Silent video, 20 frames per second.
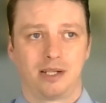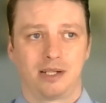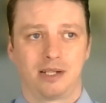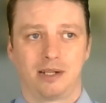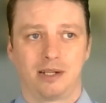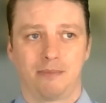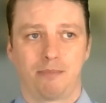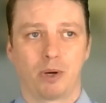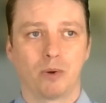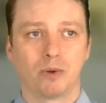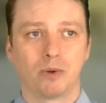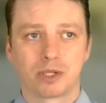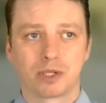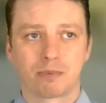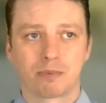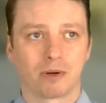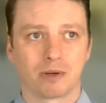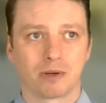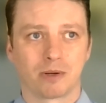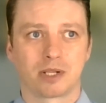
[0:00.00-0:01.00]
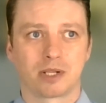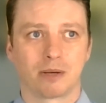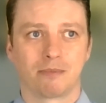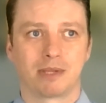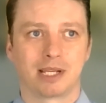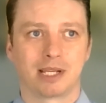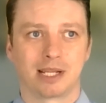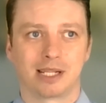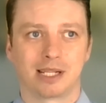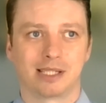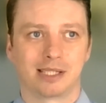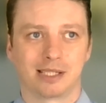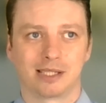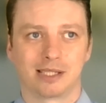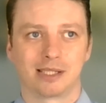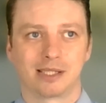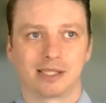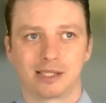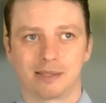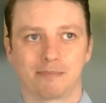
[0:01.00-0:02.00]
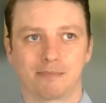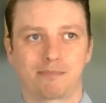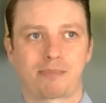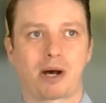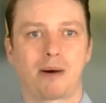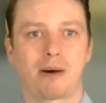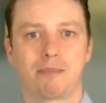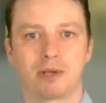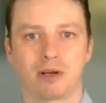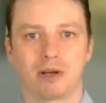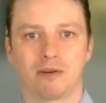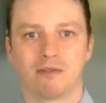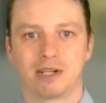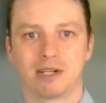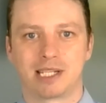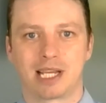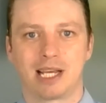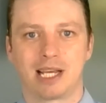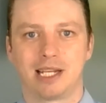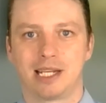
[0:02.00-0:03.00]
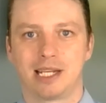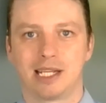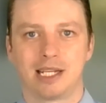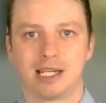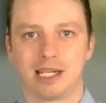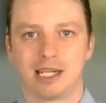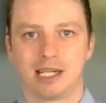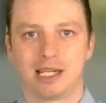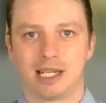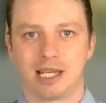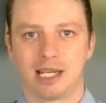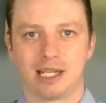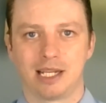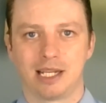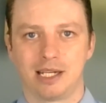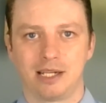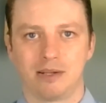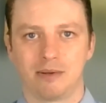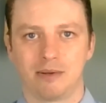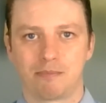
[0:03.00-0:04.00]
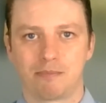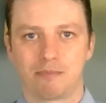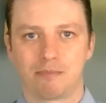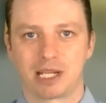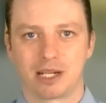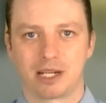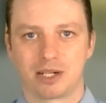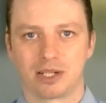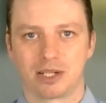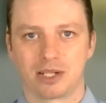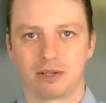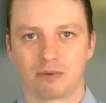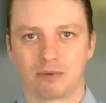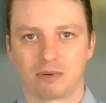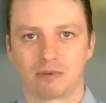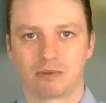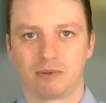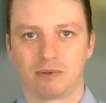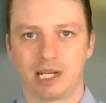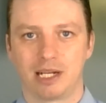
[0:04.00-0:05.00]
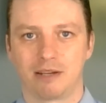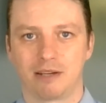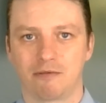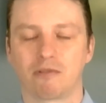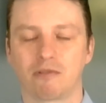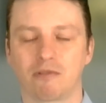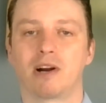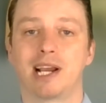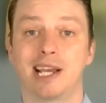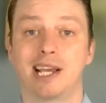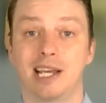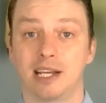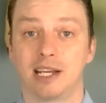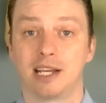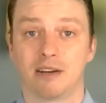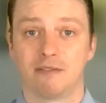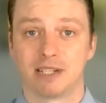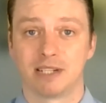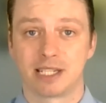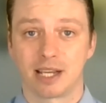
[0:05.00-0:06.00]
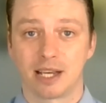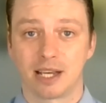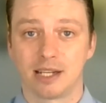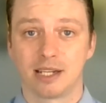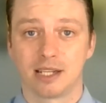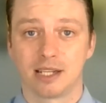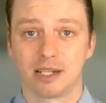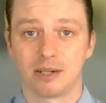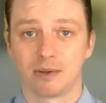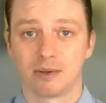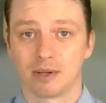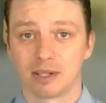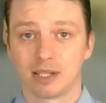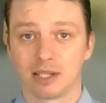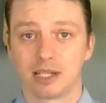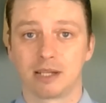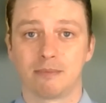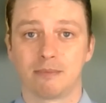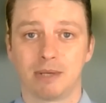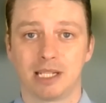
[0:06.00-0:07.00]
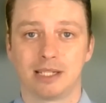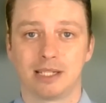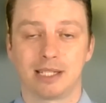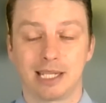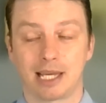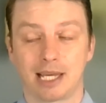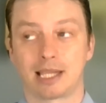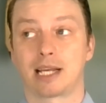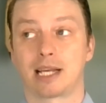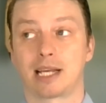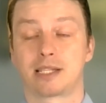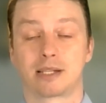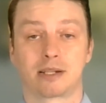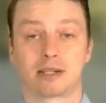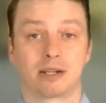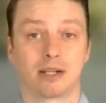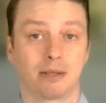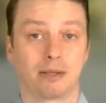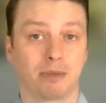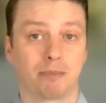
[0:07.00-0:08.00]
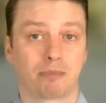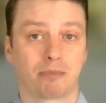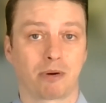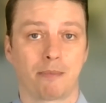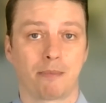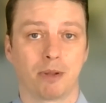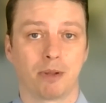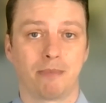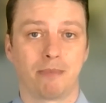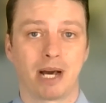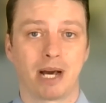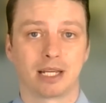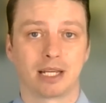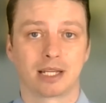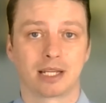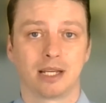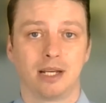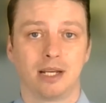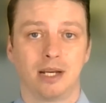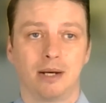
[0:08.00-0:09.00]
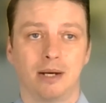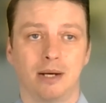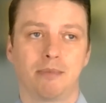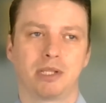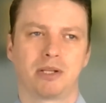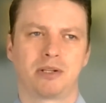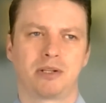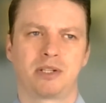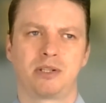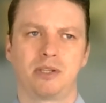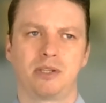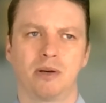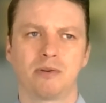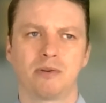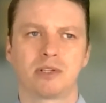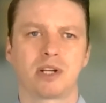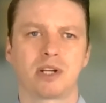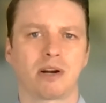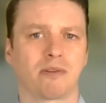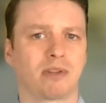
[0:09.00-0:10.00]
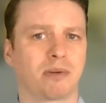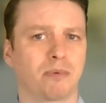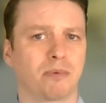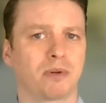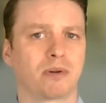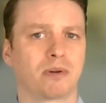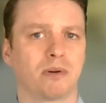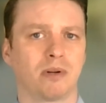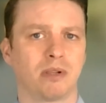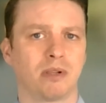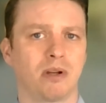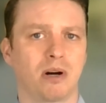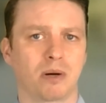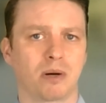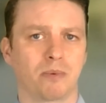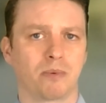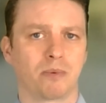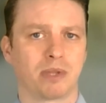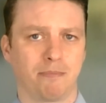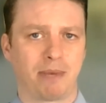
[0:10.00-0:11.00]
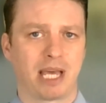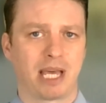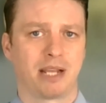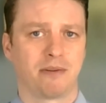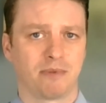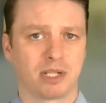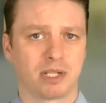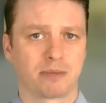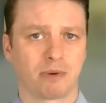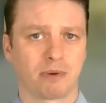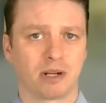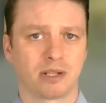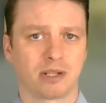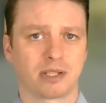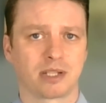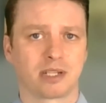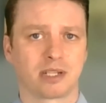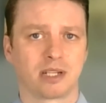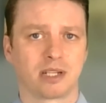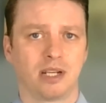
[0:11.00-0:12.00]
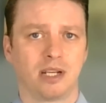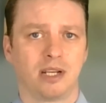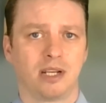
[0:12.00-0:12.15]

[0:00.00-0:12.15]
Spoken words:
a bone spur or something popping over a tendon and you potentially creating fraying of a tendon or a ligament, yeah, that's going to be problematic. But those generally will go along with the pain response.